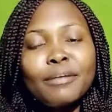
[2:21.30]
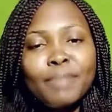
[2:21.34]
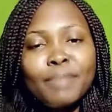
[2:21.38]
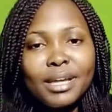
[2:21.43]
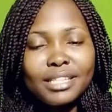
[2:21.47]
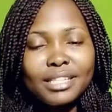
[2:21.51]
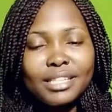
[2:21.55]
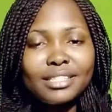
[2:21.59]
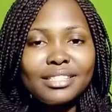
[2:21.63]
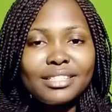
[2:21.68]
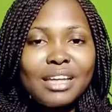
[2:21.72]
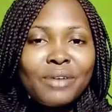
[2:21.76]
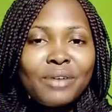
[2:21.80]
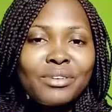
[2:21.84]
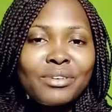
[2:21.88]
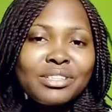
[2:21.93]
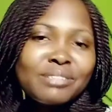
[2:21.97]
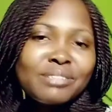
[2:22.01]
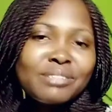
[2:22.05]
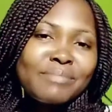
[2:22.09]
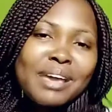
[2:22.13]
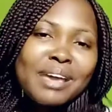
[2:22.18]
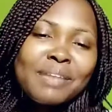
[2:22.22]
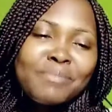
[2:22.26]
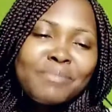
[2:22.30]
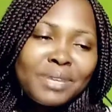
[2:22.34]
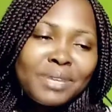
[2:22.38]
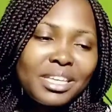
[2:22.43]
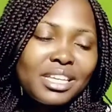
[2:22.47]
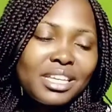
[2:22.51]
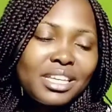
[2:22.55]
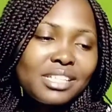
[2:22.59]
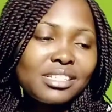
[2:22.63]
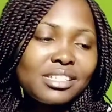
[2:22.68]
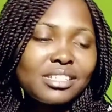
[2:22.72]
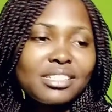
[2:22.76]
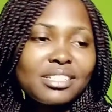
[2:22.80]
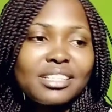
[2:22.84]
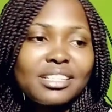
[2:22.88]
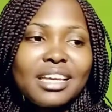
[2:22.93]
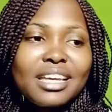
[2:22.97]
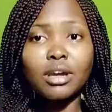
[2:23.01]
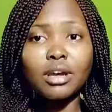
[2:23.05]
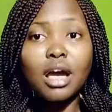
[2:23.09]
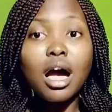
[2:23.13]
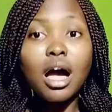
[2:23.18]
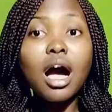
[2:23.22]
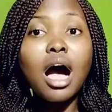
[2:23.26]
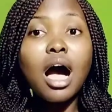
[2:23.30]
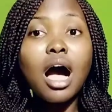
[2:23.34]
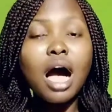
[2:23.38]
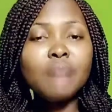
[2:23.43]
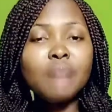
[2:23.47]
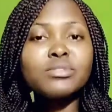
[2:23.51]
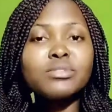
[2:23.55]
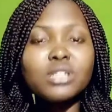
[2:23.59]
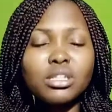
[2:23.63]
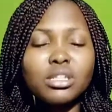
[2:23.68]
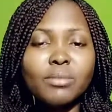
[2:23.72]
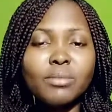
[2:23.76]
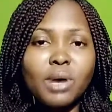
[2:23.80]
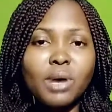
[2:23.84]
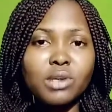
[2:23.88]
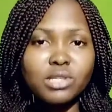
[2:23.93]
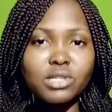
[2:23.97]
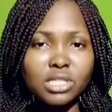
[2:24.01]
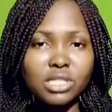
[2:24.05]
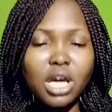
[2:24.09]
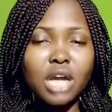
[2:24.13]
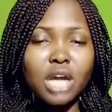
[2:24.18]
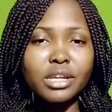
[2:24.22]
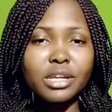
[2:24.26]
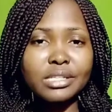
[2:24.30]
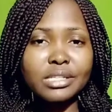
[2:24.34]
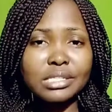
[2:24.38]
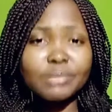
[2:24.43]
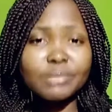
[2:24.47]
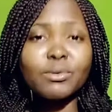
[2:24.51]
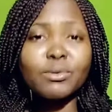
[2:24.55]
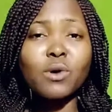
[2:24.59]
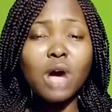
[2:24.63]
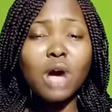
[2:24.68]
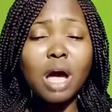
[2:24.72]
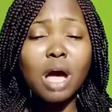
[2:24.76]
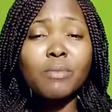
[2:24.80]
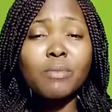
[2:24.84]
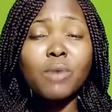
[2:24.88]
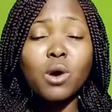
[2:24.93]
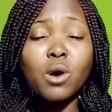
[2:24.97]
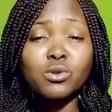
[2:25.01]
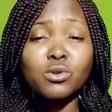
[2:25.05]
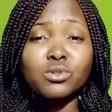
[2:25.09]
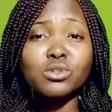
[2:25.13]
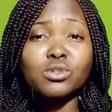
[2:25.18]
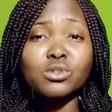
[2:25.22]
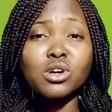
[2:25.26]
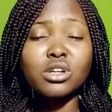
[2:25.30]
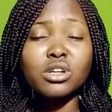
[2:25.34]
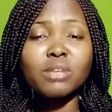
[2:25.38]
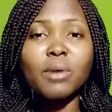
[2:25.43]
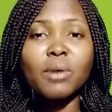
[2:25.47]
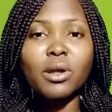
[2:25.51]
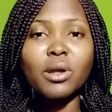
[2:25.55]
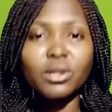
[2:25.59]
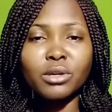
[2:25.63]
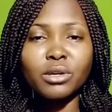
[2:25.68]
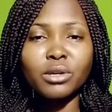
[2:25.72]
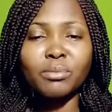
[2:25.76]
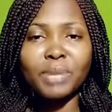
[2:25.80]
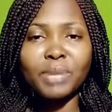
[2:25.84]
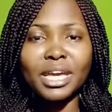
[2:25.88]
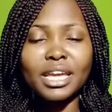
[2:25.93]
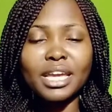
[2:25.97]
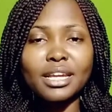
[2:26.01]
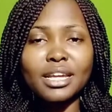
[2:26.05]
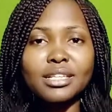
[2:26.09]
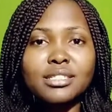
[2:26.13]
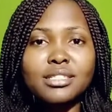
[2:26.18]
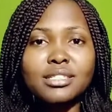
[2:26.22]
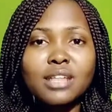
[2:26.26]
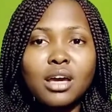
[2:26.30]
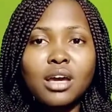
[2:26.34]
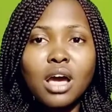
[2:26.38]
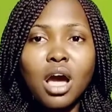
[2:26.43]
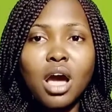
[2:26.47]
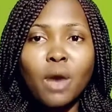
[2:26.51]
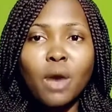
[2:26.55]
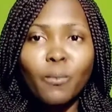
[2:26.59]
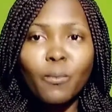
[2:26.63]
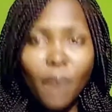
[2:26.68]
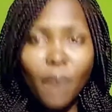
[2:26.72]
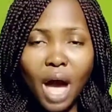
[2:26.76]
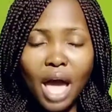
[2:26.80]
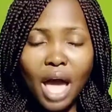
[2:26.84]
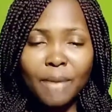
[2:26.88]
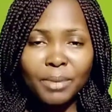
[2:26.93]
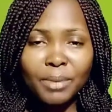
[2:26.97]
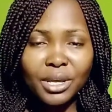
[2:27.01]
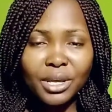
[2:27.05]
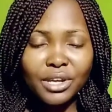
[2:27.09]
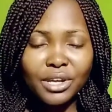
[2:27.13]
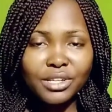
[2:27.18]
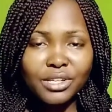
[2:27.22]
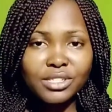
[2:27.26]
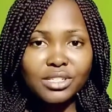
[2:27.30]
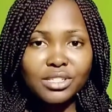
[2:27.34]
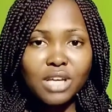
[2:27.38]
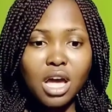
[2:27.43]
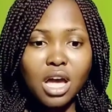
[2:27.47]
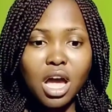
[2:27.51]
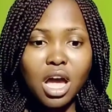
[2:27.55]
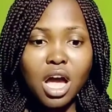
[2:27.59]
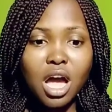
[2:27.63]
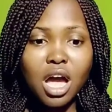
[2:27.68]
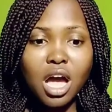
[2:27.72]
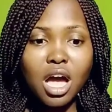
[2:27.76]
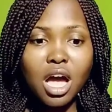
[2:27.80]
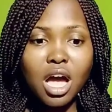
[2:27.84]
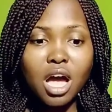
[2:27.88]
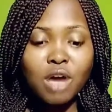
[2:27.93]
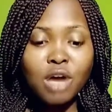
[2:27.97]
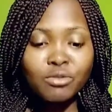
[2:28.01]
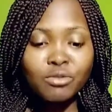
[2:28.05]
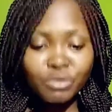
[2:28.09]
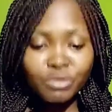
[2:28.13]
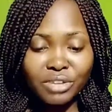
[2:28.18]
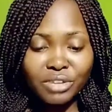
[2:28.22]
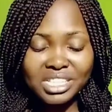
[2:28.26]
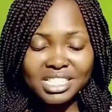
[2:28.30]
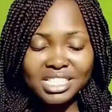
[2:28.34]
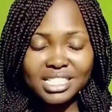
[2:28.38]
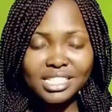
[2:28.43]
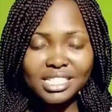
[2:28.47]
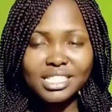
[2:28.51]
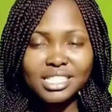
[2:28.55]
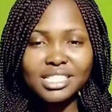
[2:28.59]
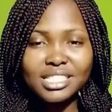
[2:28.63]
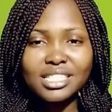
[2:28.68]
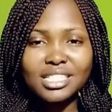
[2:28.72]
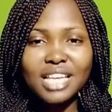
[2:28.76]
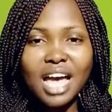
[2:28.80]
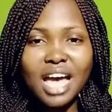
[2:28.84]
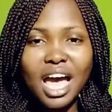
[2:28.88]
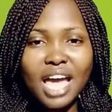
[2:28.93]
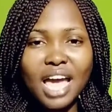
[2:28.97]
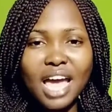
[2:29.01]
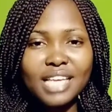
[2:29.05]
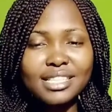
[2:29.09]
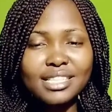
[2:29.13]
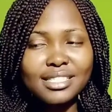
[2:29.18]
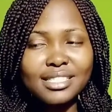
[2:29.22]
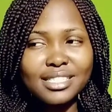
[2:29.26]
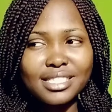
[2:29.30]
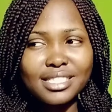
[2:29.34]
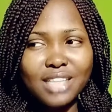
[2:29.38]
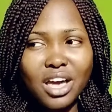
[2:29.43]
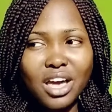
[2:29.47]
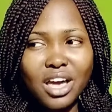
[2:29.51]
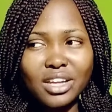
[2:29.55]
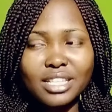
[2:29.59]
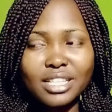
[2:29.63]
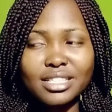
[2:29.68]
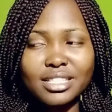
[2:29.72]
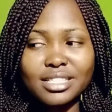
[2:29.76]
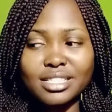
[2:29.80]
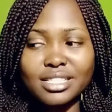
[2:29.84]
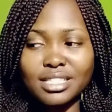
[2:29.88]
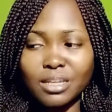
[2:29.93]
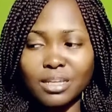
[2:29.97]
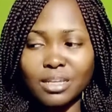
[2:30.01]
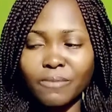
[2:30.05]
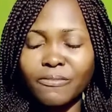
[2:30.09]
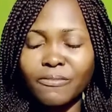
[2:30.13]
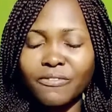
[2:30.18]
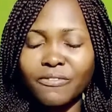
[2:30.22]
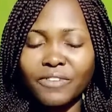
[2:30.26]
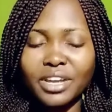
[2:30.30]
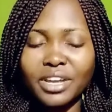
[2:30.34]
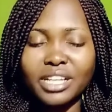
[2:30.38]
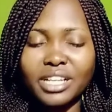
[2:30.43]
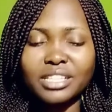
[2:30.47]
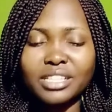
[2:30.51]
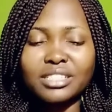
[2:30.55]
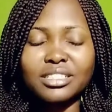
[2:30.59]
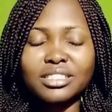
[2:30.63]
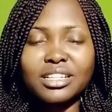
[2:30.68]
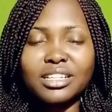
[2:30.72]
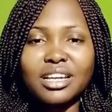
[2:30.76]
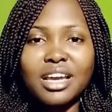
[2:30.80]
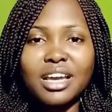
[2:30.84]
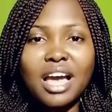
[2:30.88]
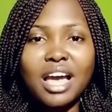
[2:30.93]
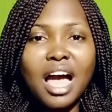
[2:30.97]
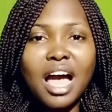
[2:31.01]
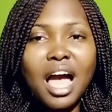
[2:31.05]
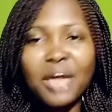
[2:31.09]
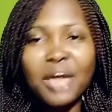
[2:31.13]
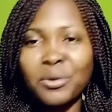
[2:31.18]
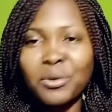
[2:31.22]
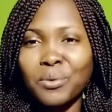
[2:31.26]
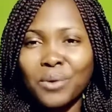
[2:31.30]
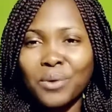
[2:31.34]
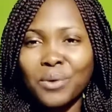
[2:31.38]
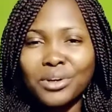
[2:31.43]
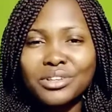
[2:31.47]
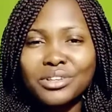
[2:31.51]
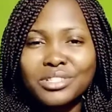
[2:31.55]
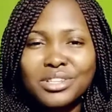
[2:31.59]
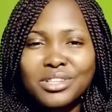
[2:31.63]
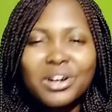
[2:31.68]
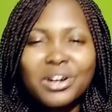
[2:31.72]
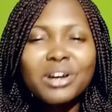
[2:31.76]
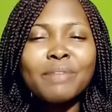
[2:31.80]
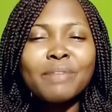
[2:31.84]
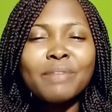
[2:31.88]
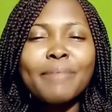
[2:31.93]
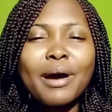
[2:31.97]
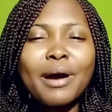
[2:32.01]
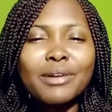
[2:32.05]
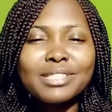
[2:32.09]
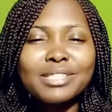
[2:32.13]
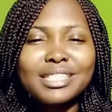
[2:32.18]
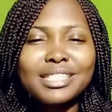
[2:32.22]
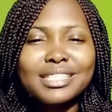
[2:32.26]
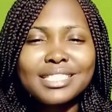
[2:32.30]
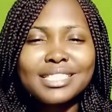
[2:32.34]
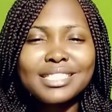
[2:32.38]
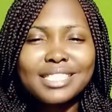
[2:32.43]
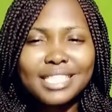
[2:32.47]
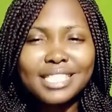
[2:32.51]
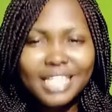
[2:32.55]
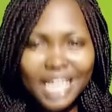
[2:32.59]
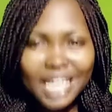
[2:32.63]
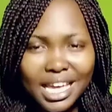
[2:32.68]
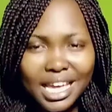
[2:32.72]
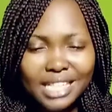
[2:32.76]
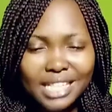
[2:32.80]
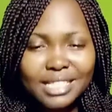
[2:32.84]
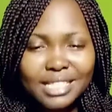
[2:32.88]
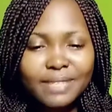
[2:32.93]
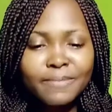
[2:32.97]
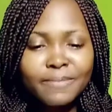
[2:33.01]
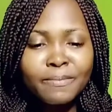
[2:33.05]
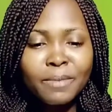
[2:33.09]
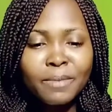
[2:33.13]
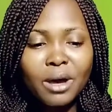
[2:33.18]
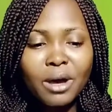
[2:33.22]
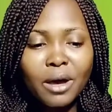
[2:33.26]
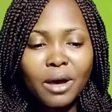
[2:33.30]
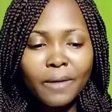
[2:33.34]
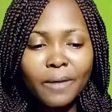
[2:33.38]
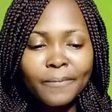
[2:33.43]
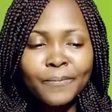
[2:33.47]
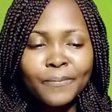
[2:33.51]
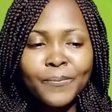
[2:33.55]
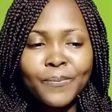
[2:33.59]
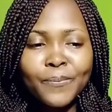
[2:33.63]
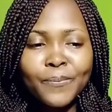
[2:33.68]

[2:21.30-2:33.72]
but that was my beginning. I'm talking about starting small. I'm also talking about little beginnings. Why? Because ever since I started something, I don't want to talk about it yet, but